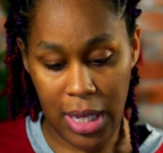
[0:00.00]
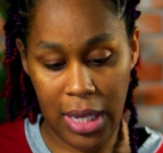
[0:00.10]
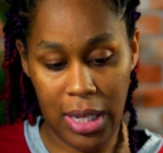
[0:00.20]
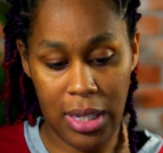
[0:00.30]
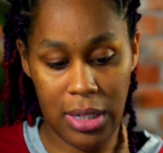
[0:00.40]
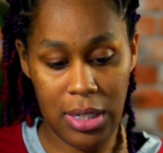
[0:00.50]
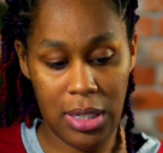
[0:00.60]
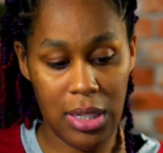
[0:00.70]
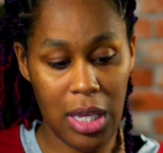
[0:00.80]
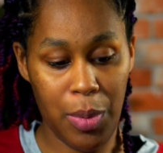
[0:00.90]
and
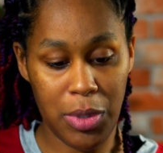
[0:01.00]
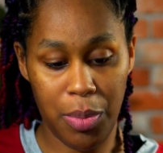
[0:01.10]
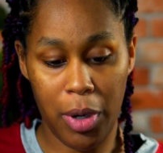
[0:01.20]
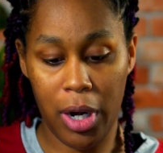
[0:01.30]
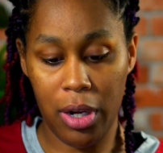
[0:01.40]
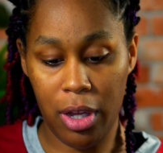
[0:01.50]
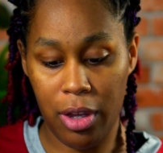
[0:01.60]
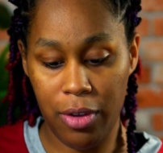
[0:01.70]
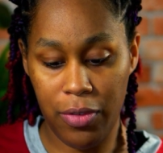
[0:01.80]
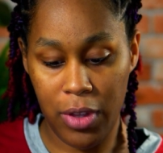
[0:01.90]
it was a part
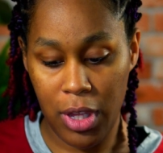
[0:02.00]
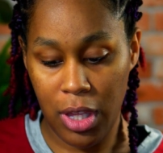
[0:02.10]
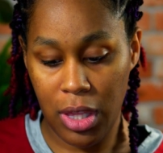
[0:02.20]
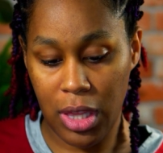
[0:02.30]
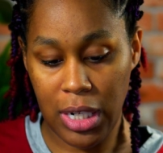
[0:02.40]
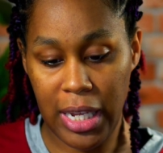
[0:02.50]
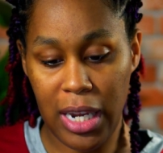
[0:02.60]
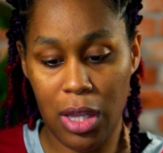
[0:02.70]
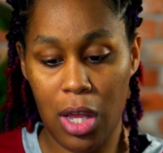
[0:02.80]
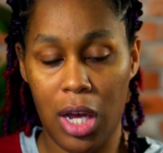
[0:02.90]
of the
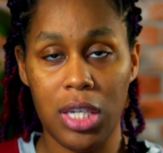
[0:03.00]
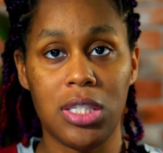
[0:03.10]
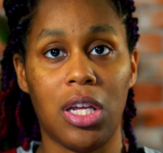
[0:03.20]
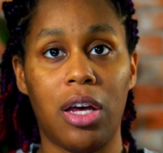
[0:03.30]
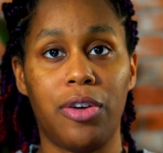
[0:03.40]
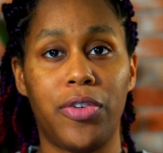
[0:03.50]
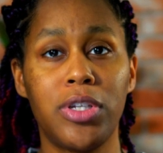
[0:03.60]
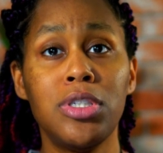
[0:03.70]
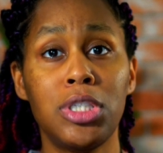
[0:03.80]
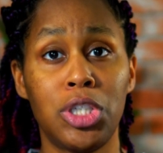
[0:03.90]
data loss of
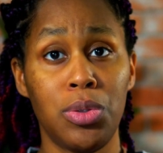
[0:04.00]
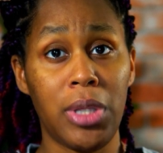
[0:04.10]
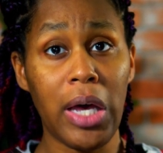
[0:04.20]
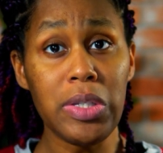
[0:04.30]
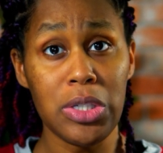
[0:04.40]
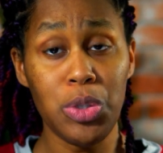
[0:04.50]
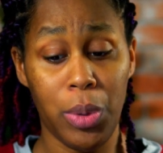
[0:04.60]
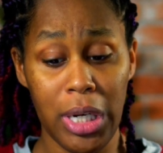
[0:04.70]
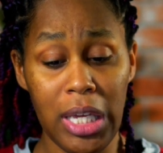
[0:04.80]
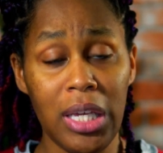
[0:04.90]

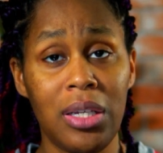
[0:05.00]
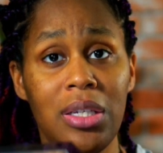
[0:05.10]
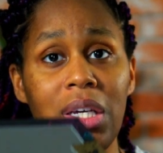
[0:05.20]
2020.